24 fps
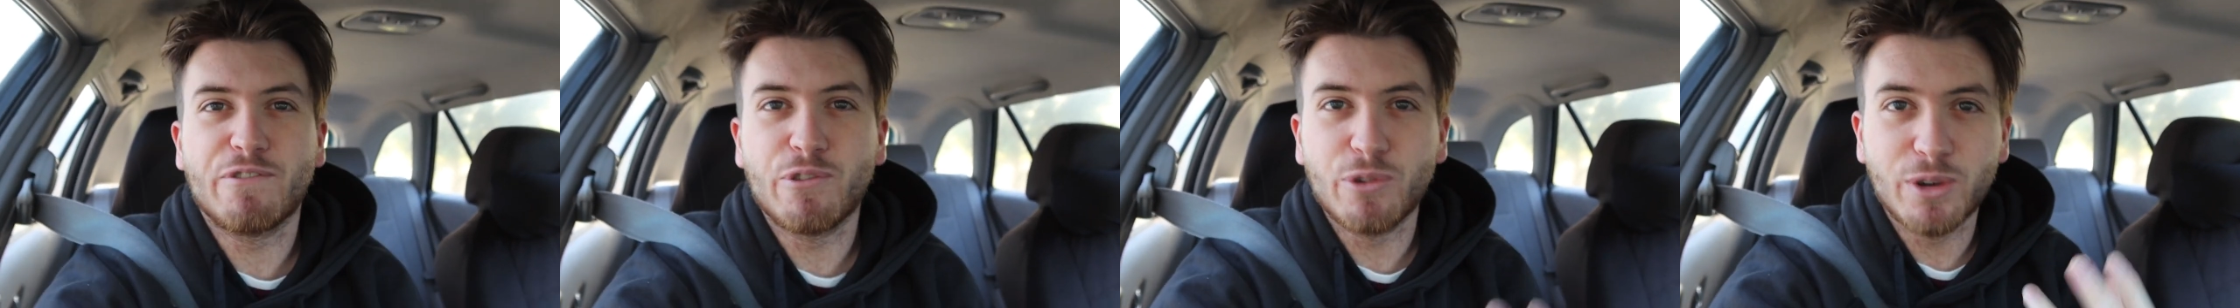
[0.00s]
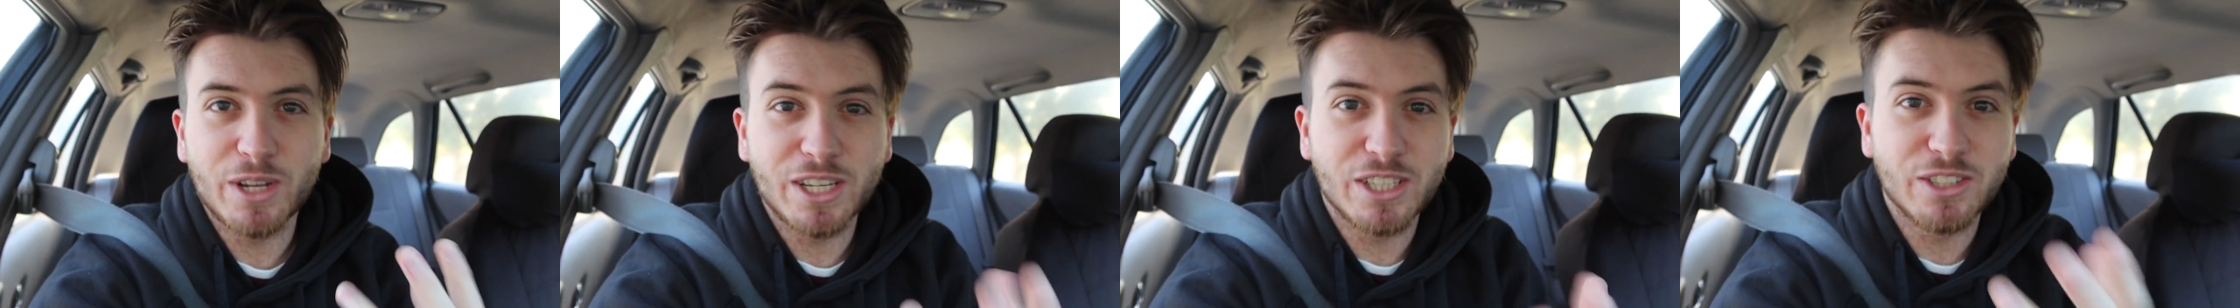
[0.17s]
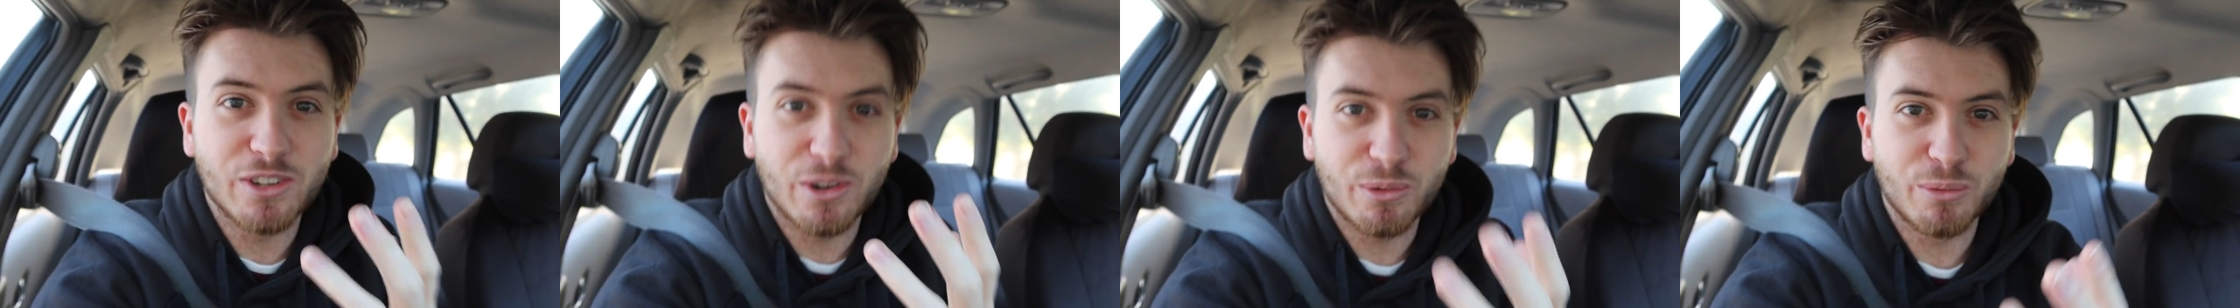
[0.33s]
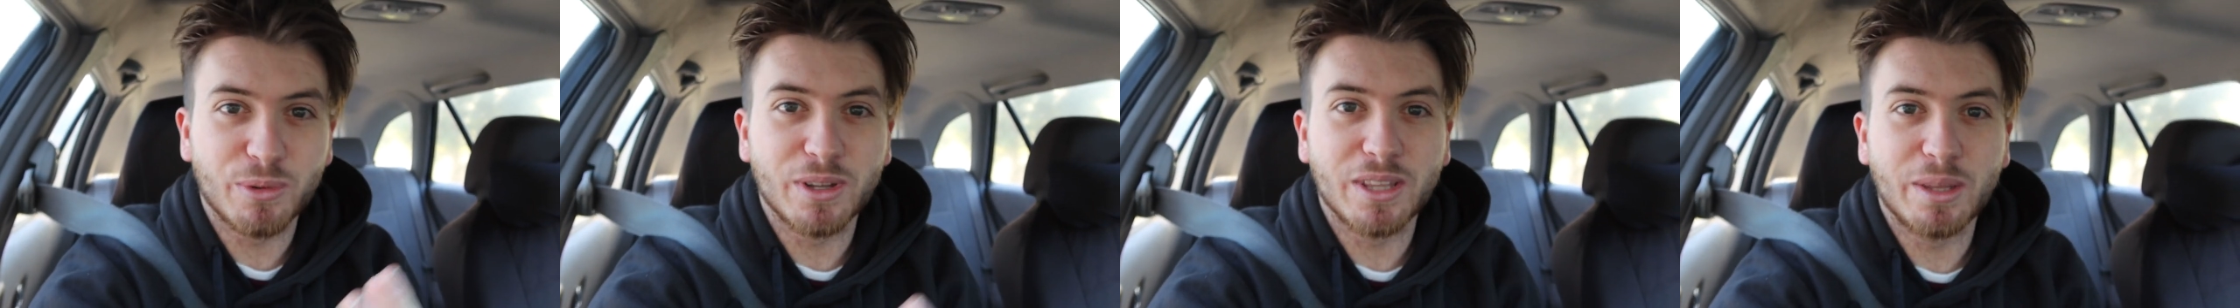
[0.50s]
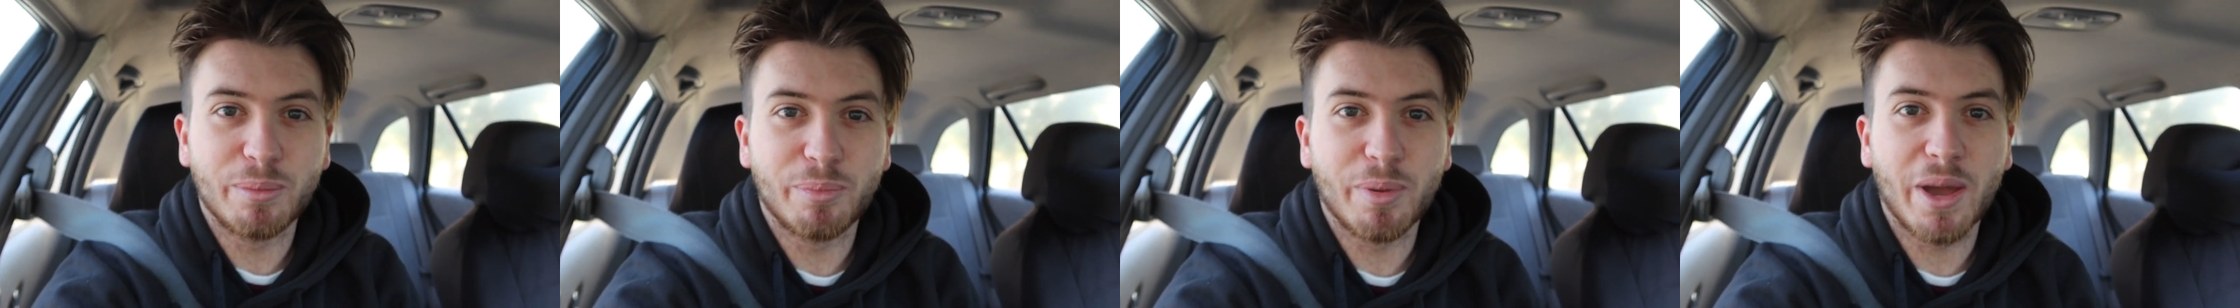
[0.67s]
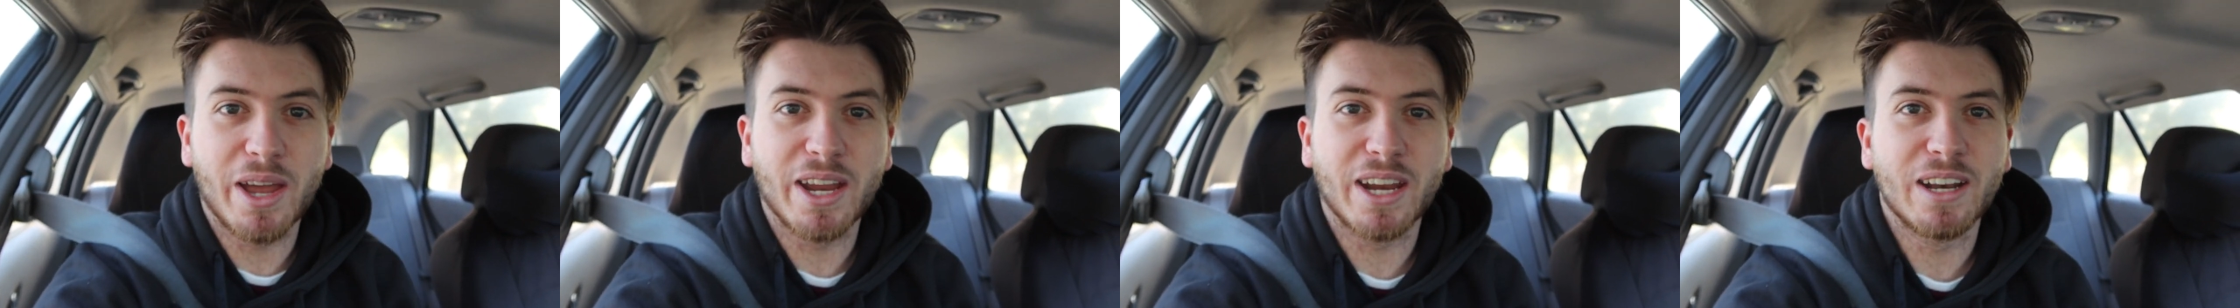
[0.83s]
footy's not
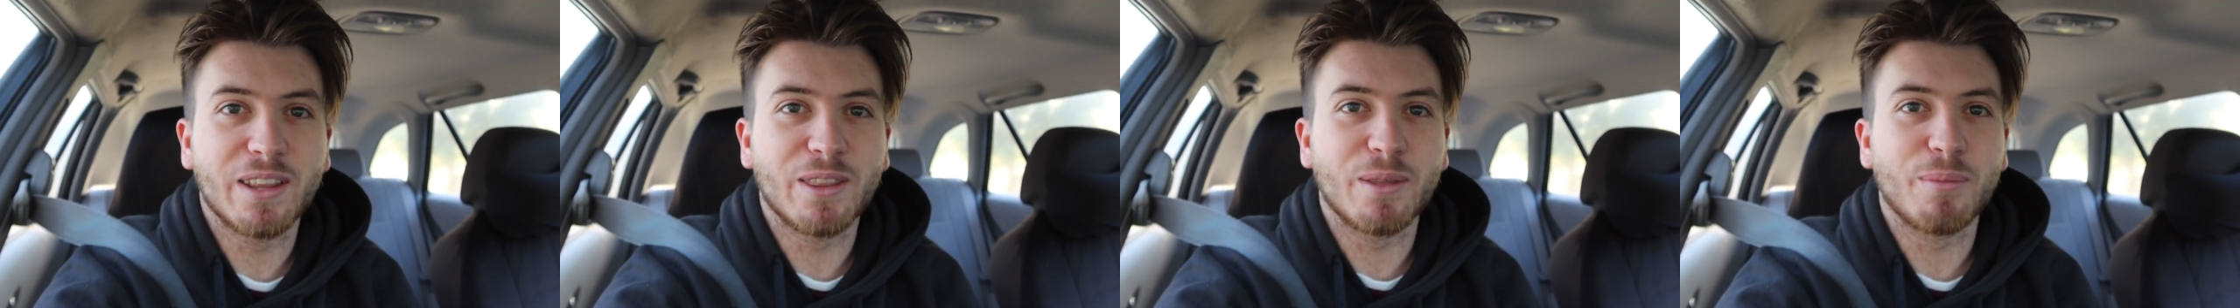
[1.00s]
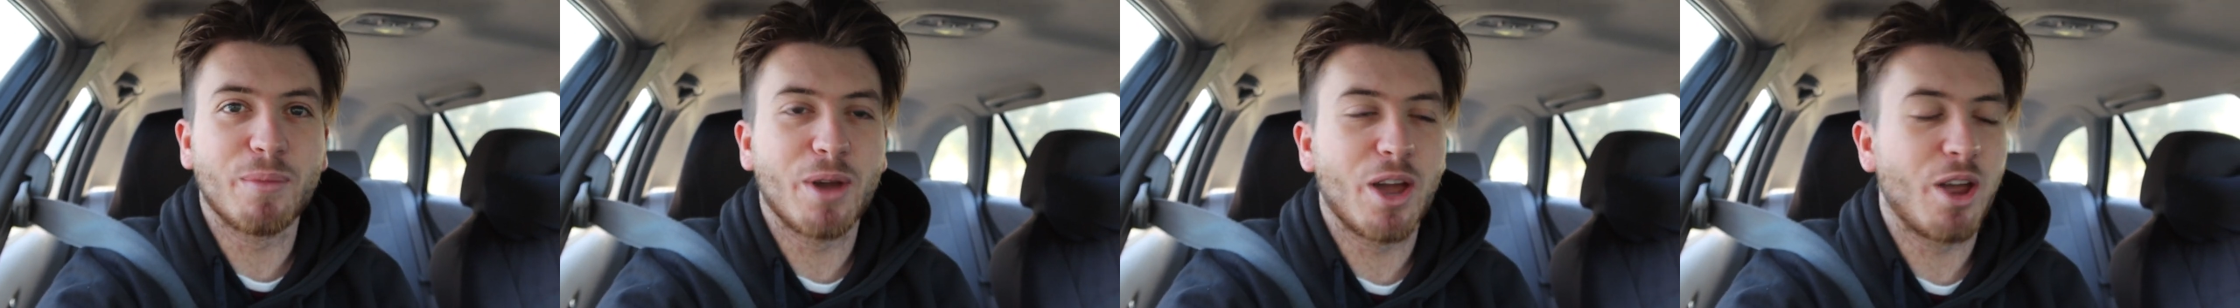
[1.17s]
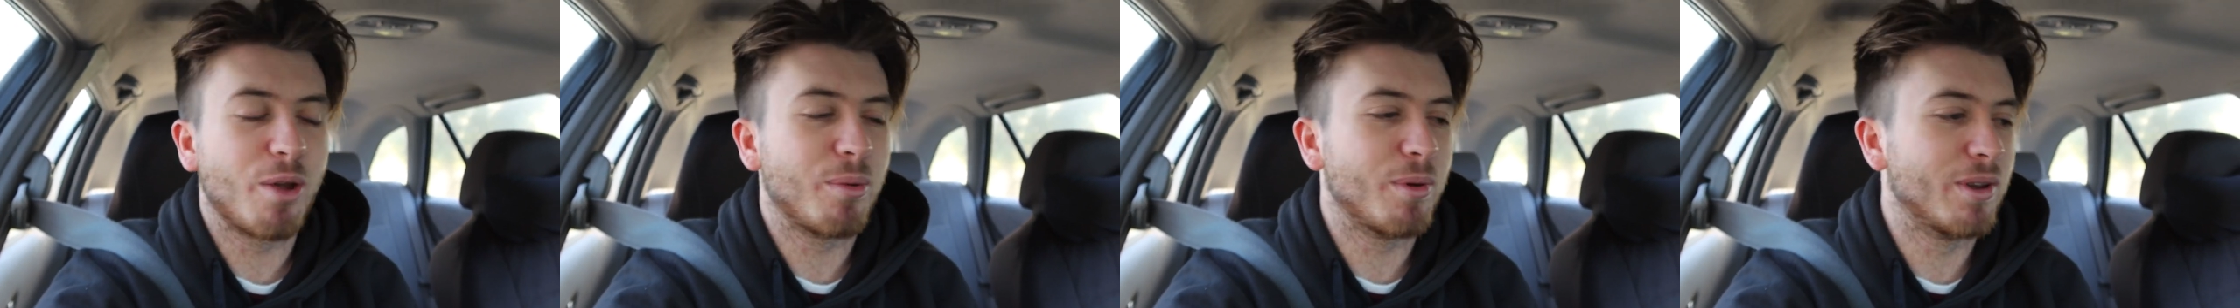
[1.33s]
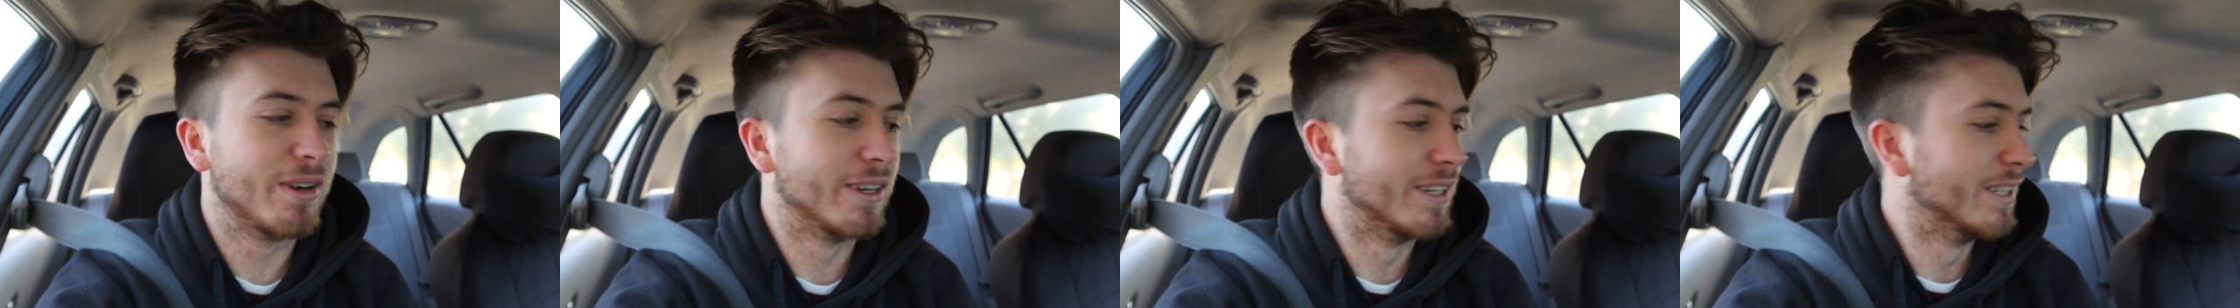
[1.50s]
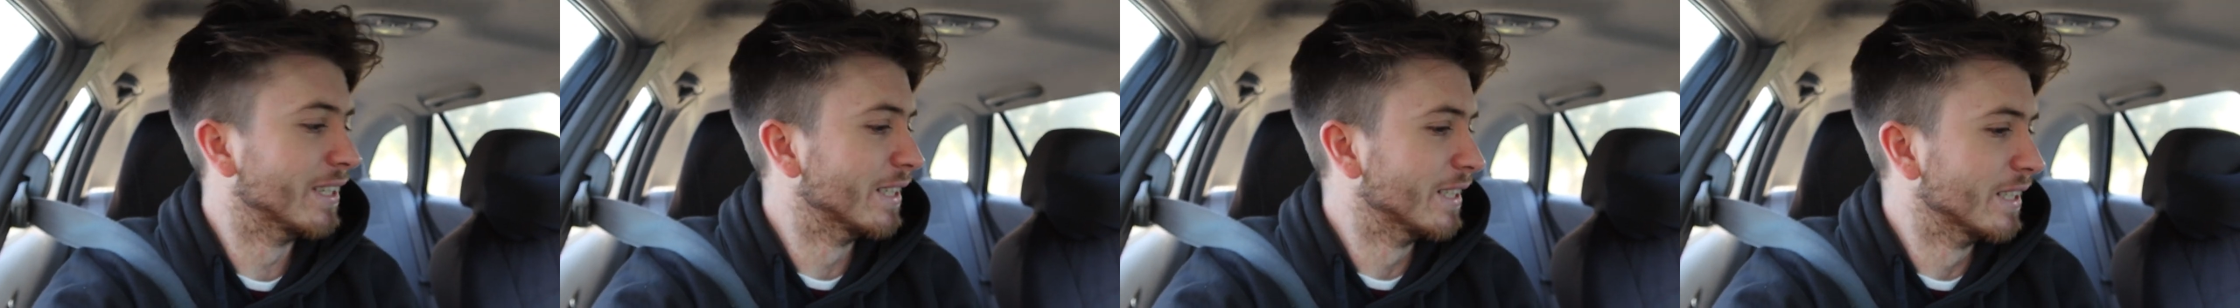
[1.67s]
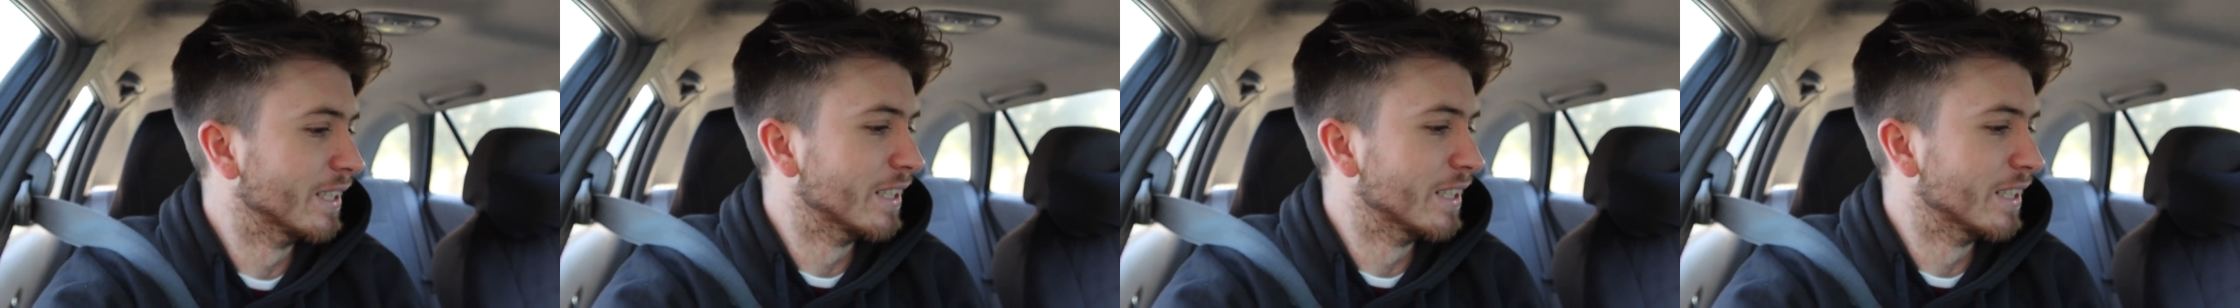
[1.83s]
really banging at the moment,